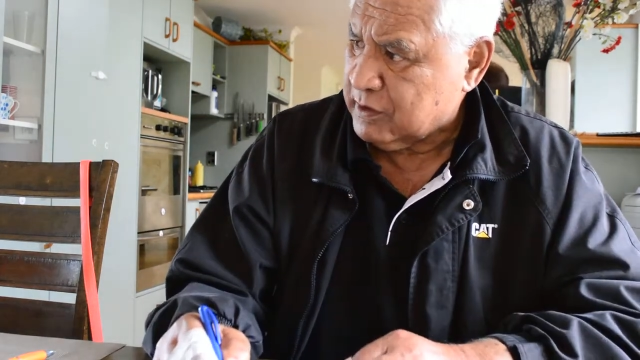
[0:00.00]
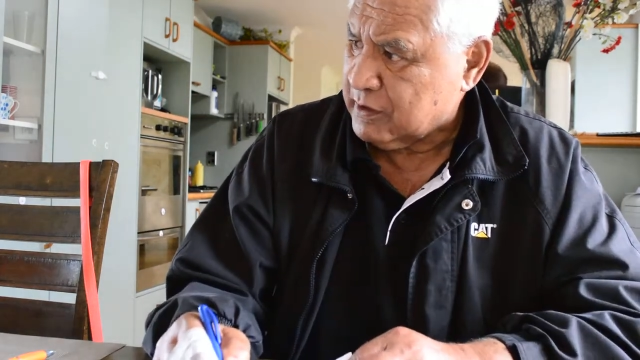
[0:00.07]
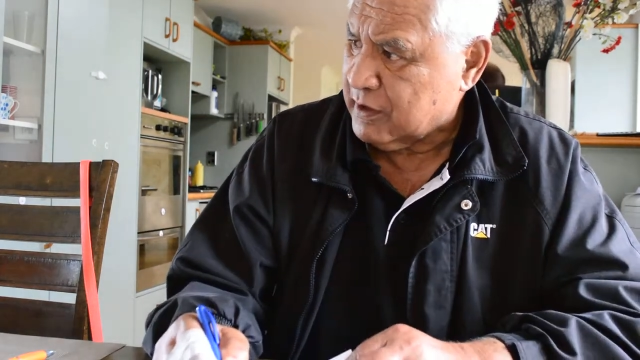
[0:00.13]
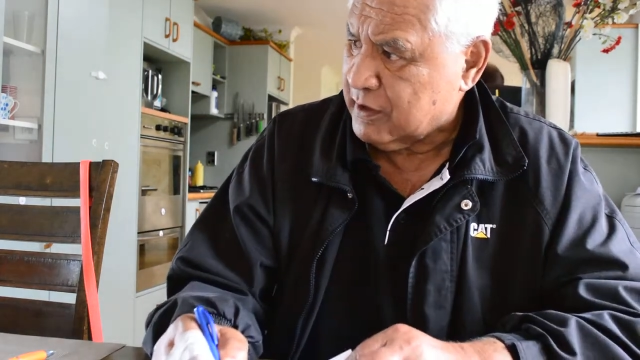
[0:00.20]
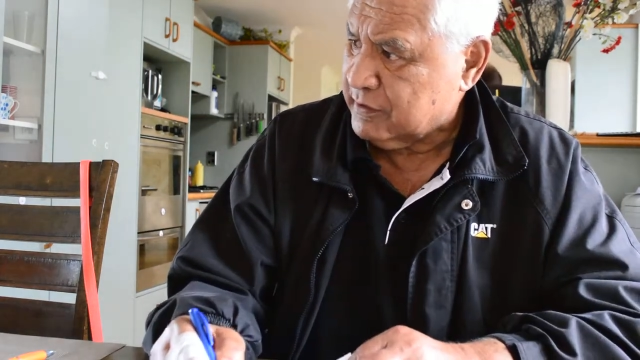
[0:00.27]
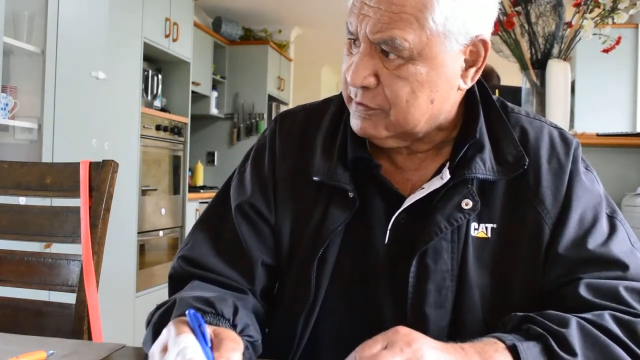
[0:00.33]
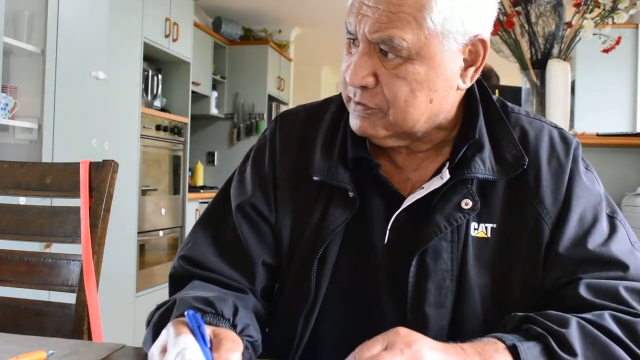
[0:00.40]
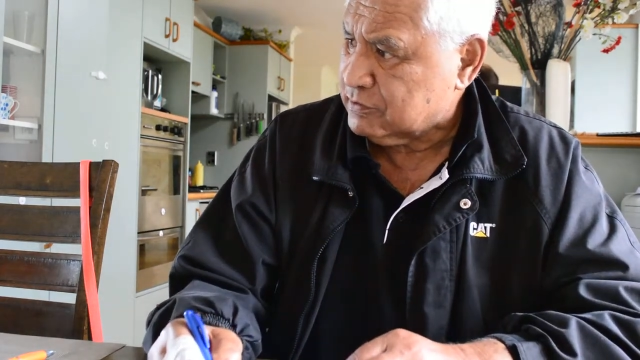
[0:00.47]

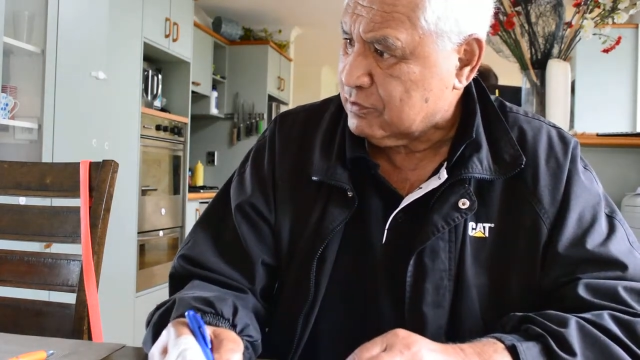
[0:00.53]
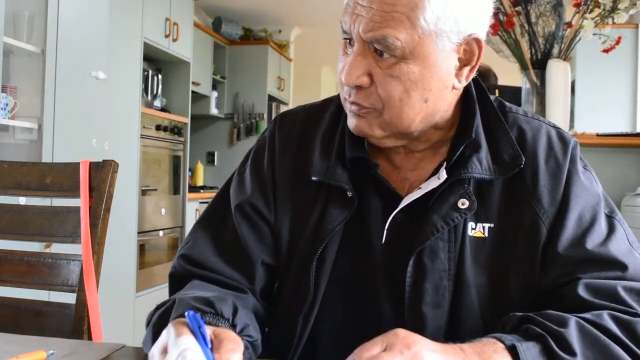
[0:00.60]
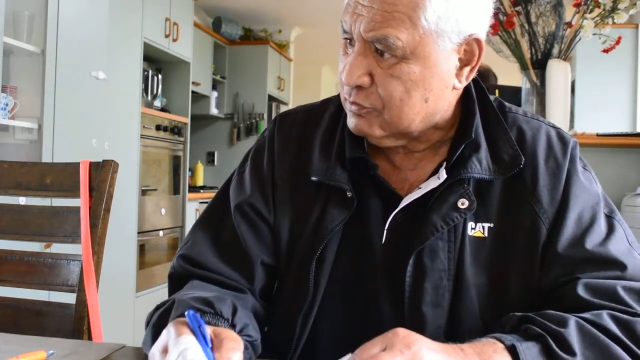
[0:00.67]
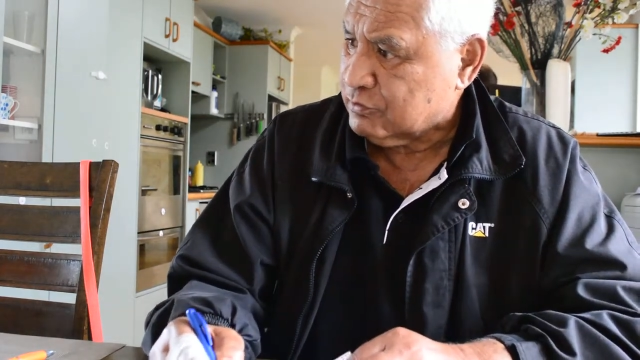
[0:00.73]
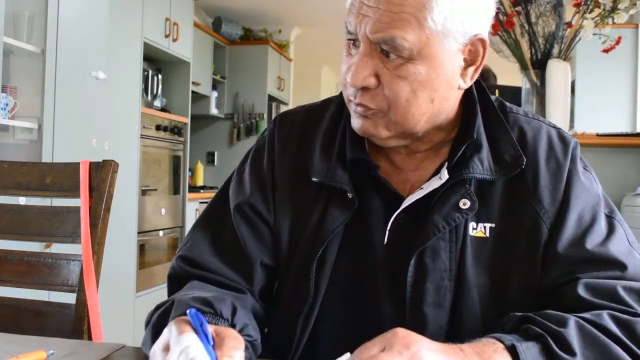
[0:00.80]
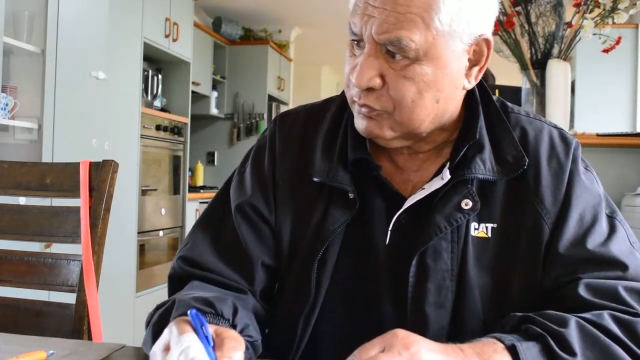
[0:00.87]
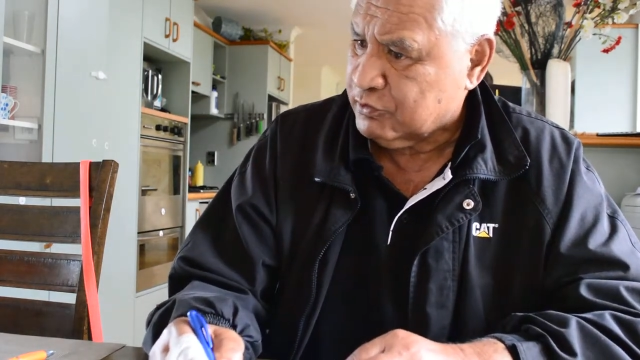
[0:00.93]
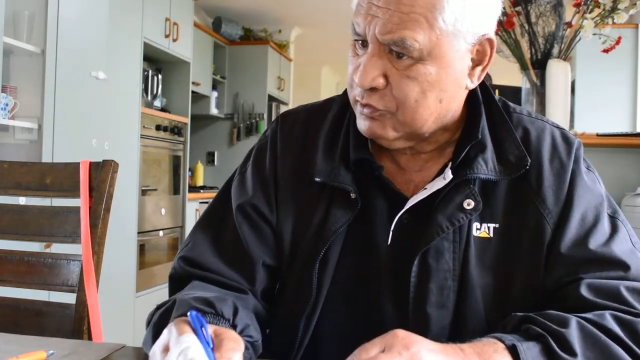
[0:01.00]
k's or
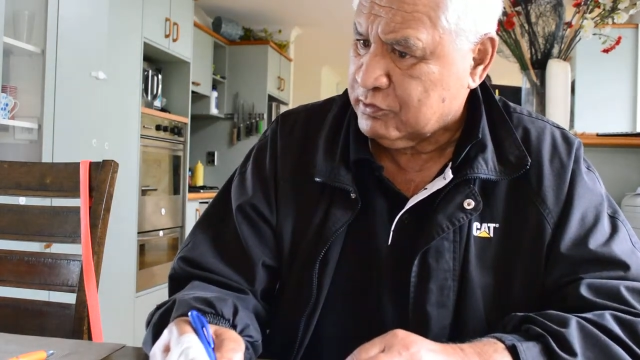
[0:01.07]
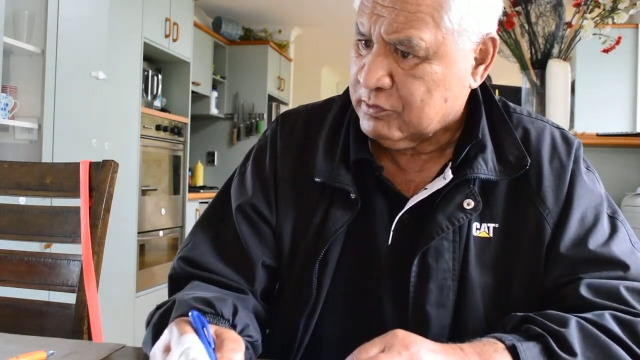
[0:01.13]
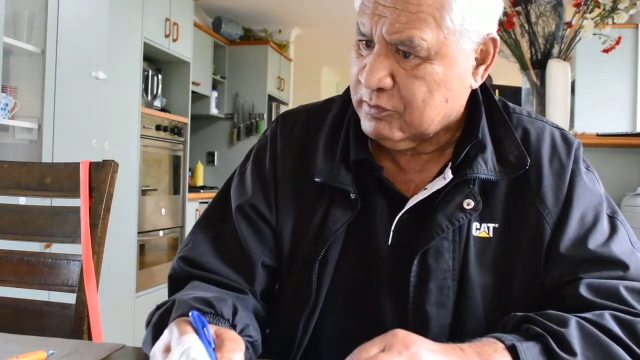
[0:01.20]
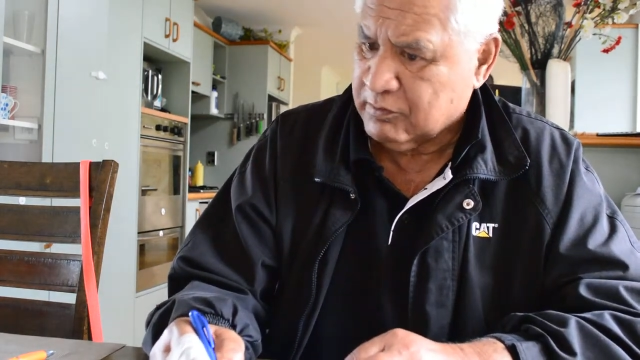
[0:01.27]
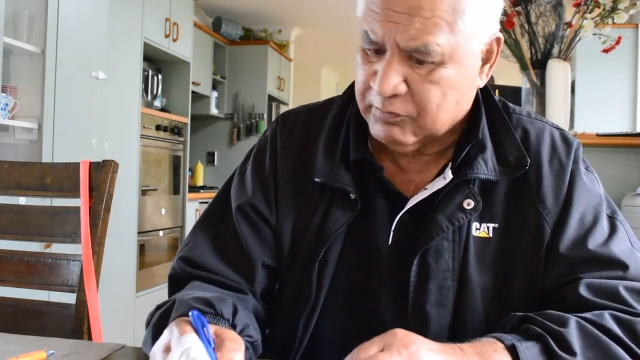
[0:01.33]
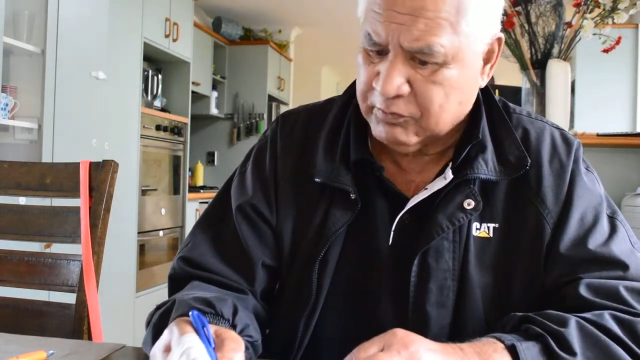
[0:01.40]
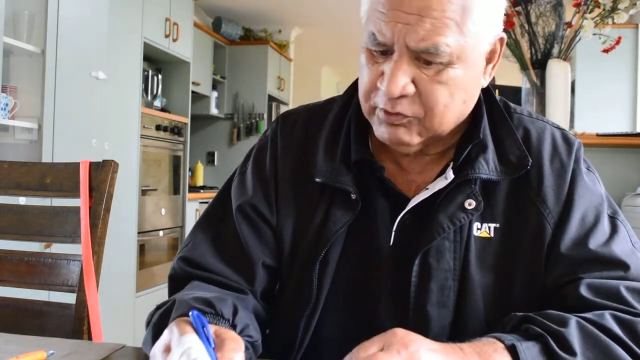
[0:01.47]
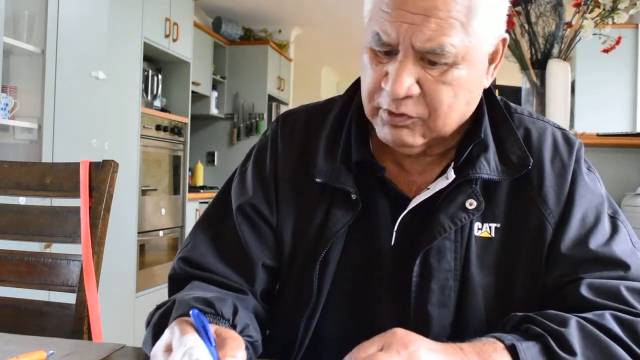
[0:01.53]

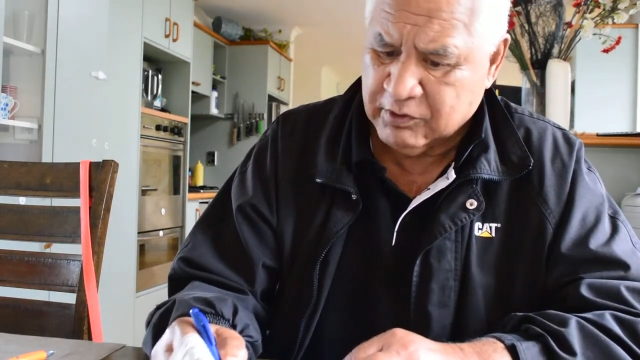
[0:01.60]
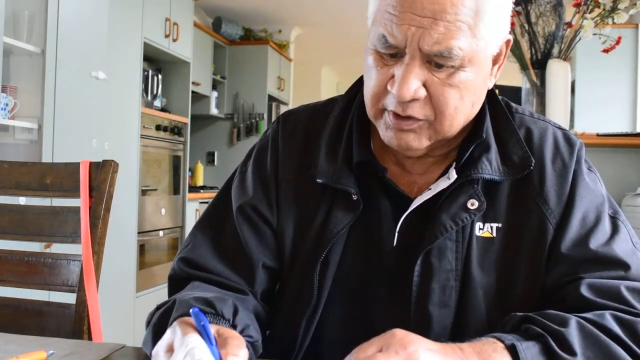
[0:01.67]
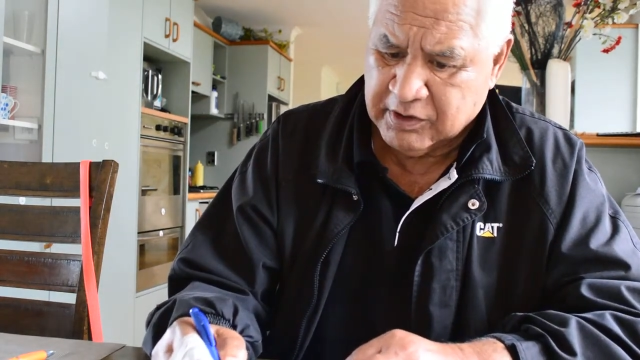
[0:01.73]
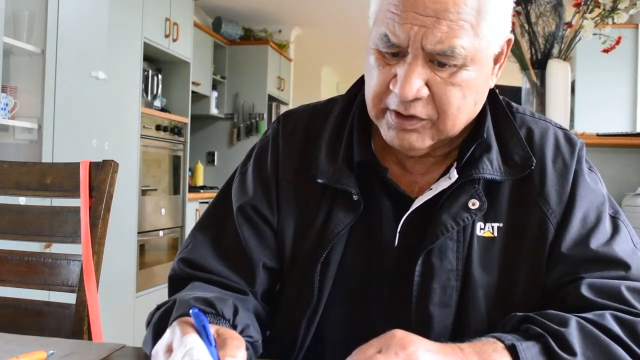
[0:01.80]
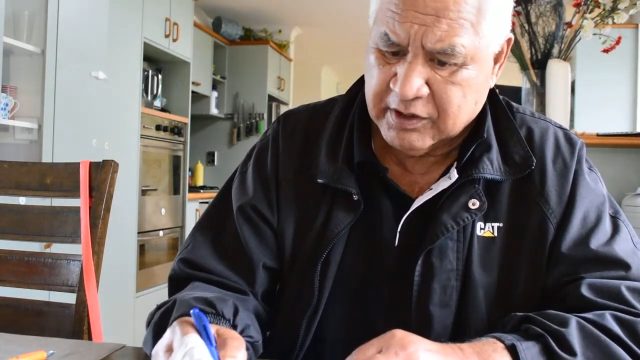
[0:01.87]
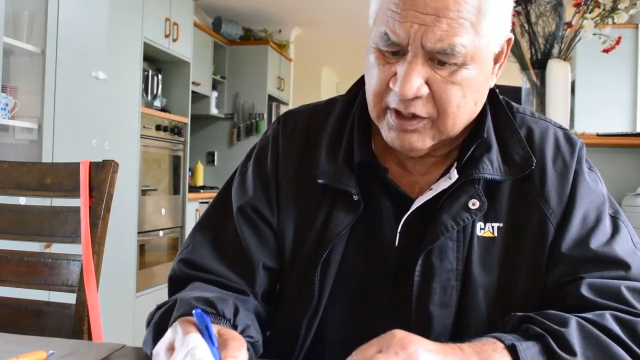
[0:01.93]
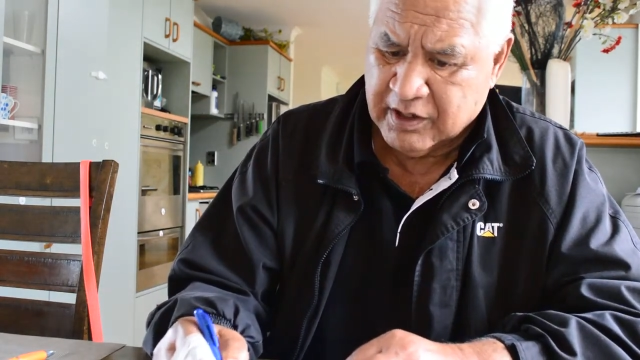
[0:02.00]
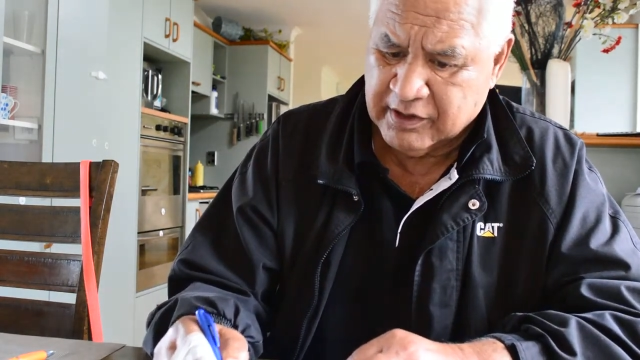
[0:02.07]

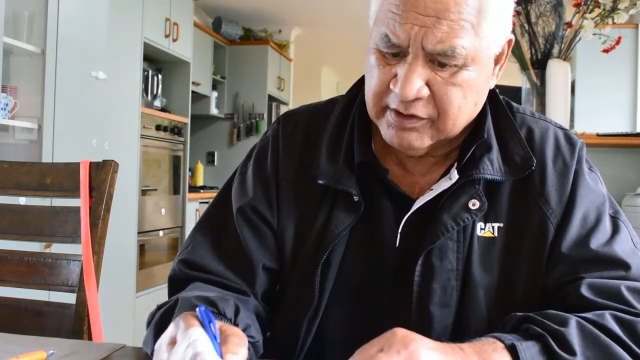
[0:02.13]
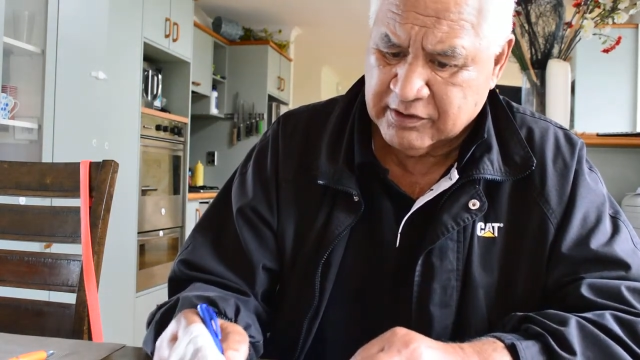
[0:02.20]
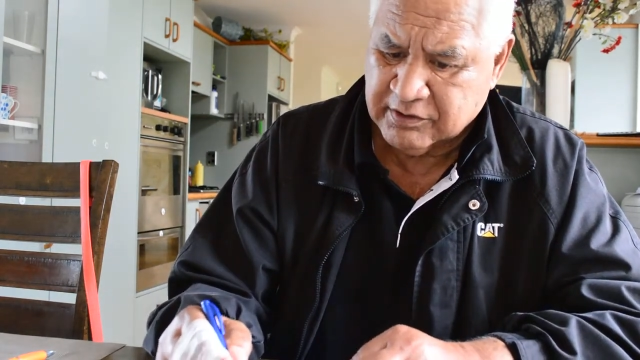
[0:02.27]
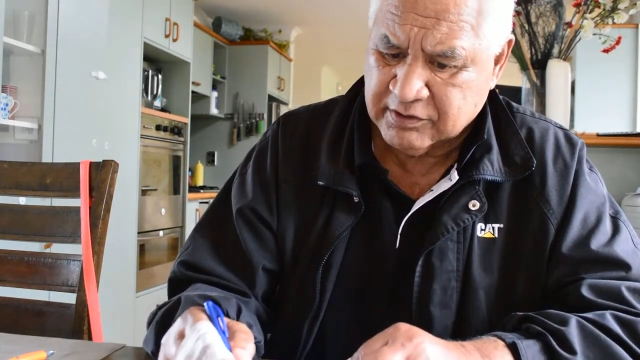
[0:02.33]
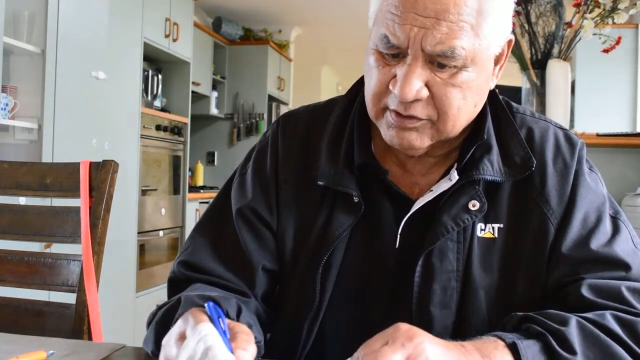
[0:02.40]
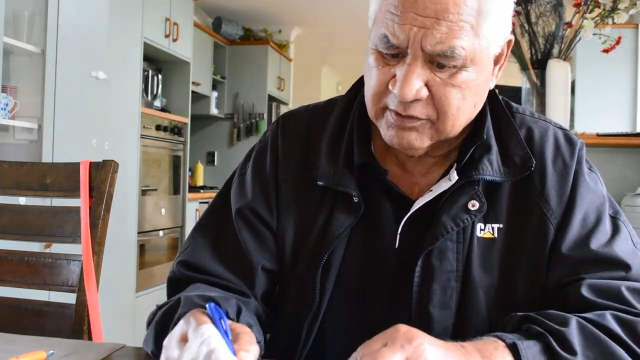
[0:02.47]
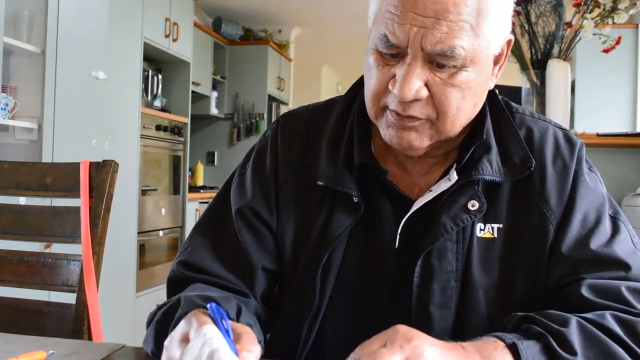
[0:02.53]
30 k's?